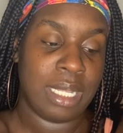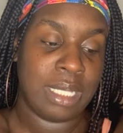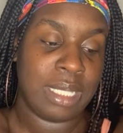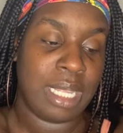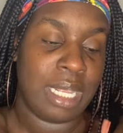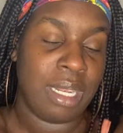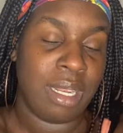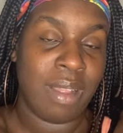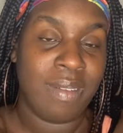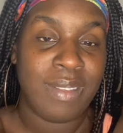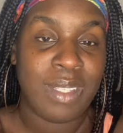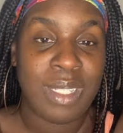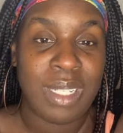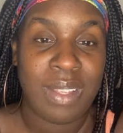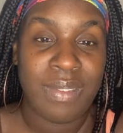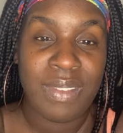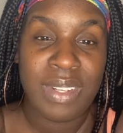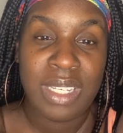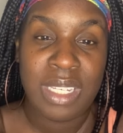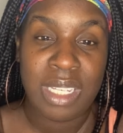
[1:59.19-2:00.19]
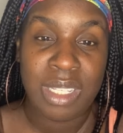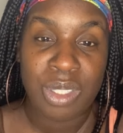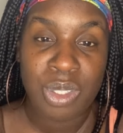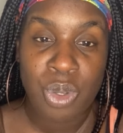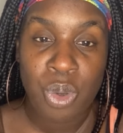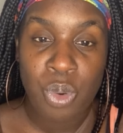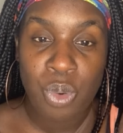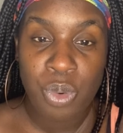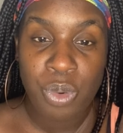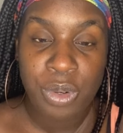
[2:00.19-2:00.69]
They love to live in
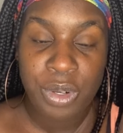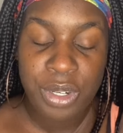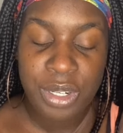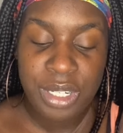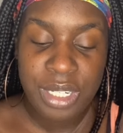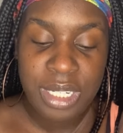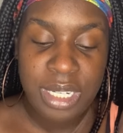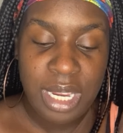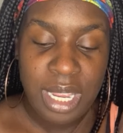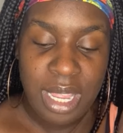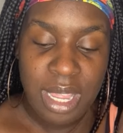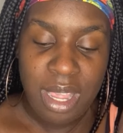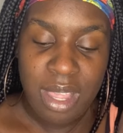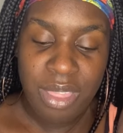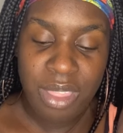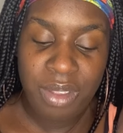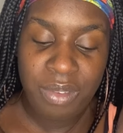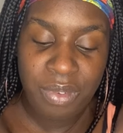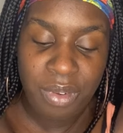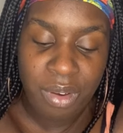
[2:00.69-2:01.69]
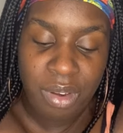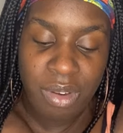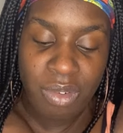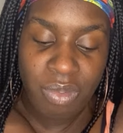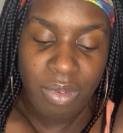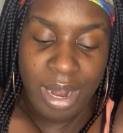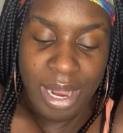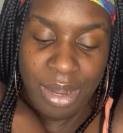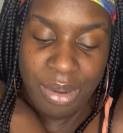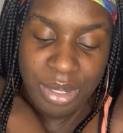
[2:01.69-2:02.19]
discord. They're very
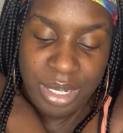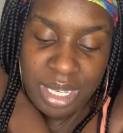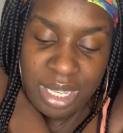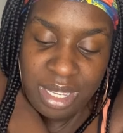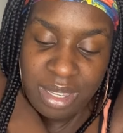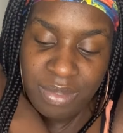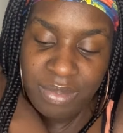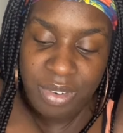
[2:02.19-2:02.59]
rowdy,